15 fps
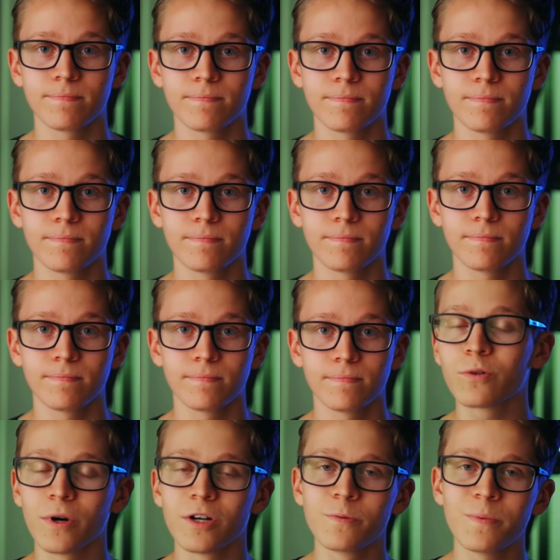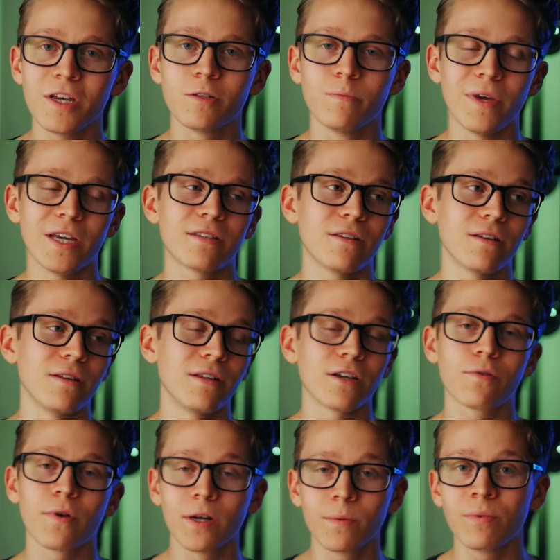Luckily, Squarespace makes it
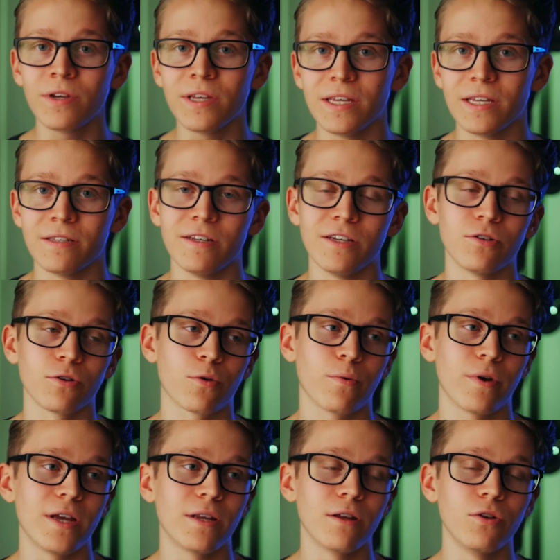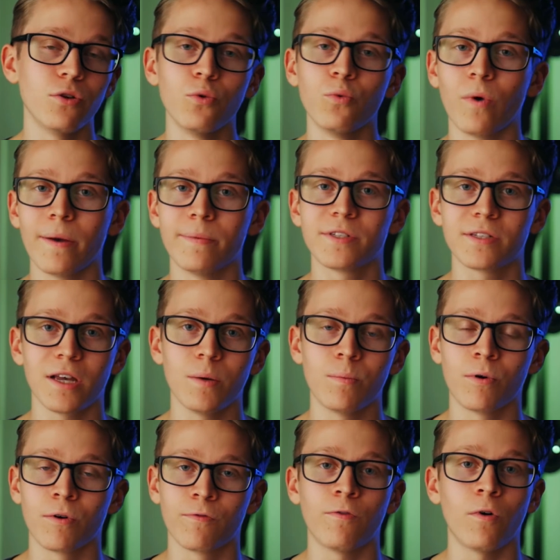incredibly easy to create a new website,
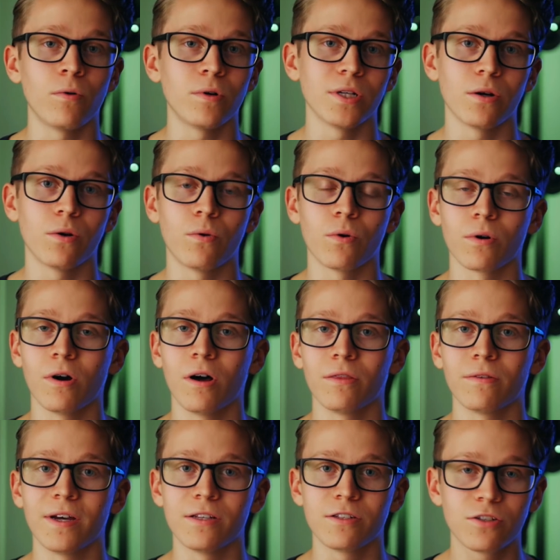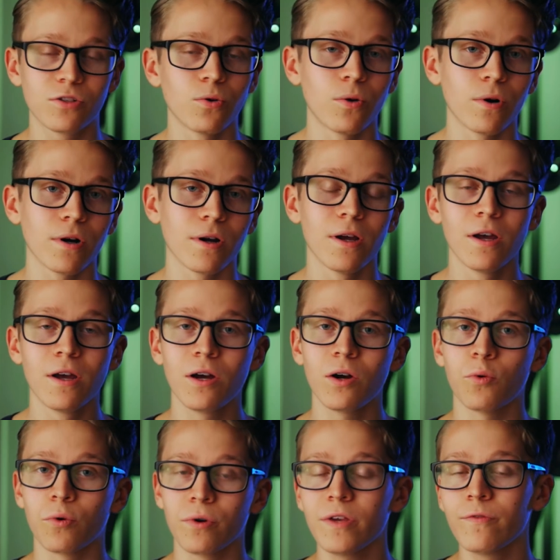portfolio, or online store,
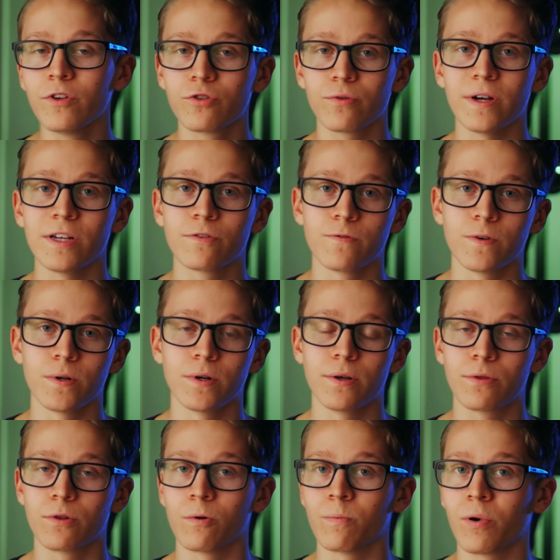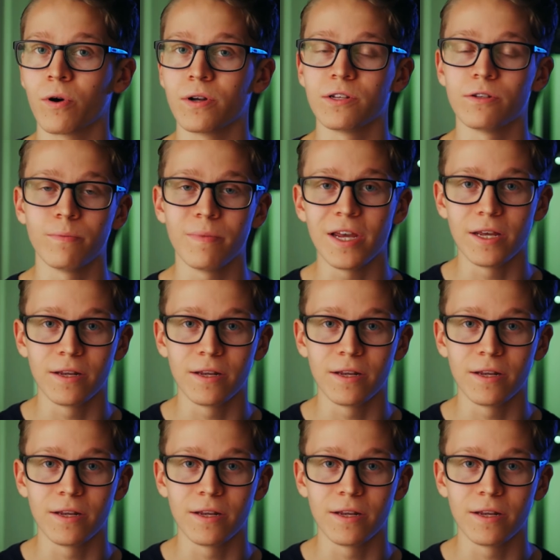or even transfer a third-party domain.